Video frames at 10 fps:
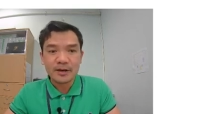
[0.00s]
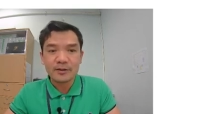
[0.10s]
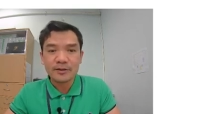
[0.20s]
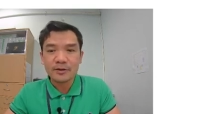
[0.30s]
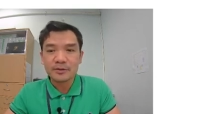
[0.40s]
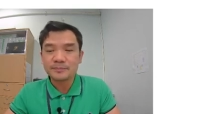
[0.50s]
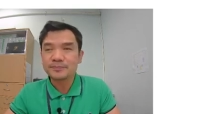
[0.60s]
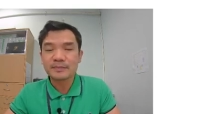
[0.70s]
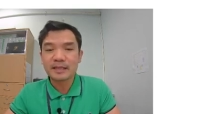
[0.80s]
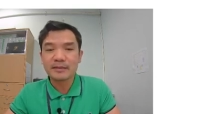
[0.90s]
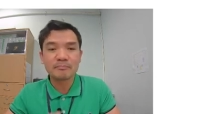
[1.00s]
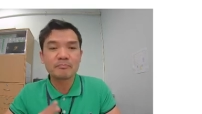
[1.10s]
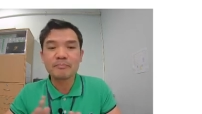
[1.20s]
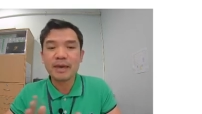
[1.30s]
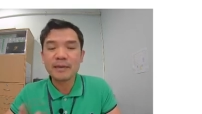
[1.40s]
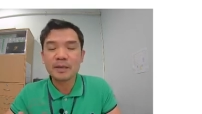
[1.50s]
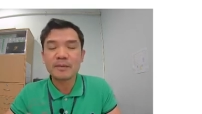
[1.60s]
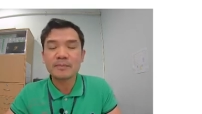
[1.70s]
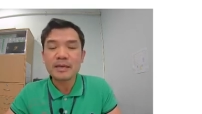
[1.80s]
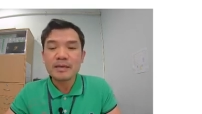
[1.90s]
Although
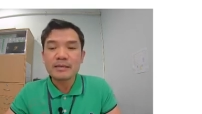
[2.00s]
maybe